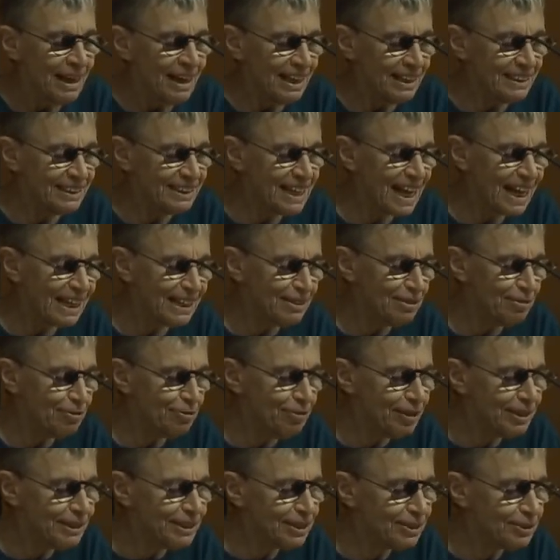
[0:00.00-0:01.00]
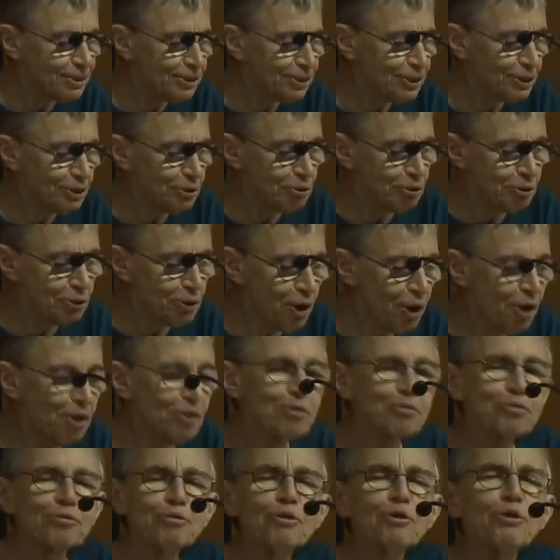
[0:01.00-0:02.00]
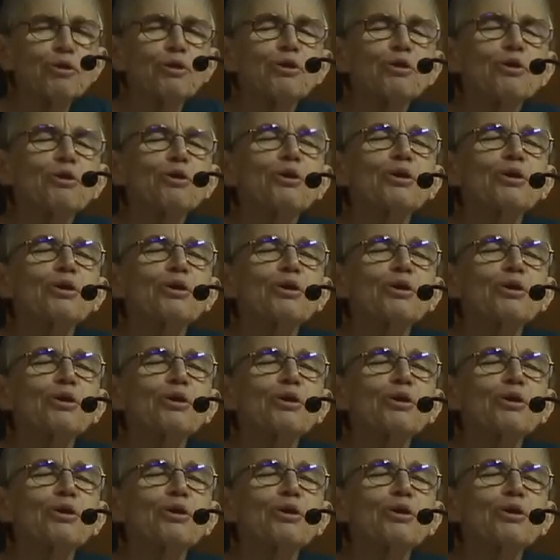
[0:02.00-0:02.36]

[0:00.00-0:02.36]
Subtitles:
Is that the visitor you longed for